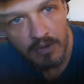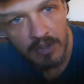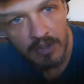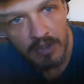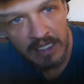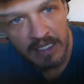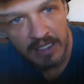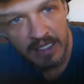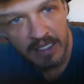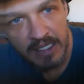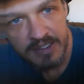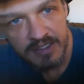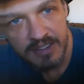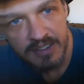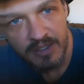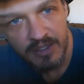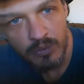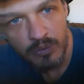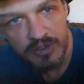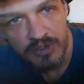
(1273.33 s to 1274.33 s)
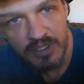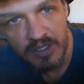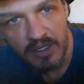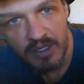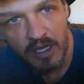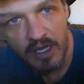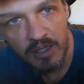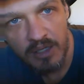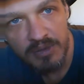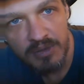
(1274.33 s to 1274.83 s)
That last thing was a
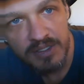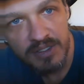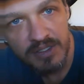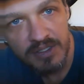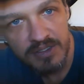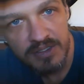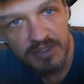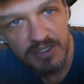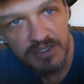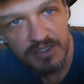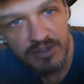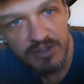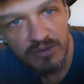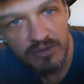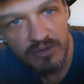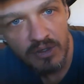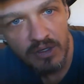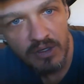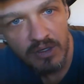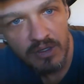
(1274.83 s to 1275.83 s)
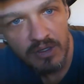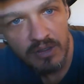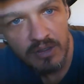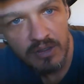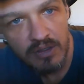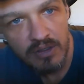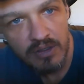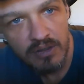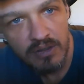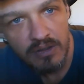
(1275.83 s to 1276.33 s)
goblin. This is an orc,
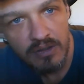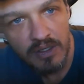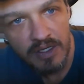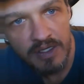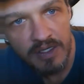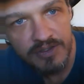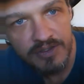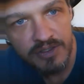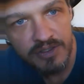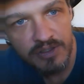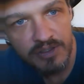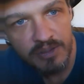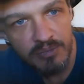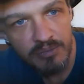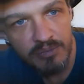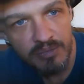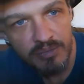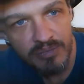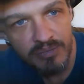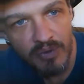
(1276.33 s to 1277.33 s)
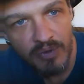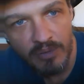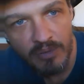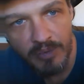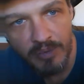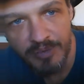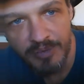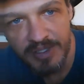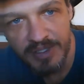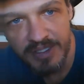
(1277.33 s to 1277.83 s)
as you can
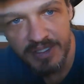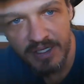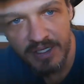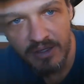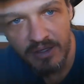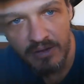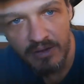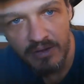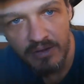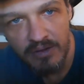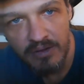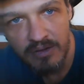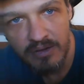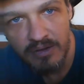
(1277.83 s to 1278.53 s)
probably tell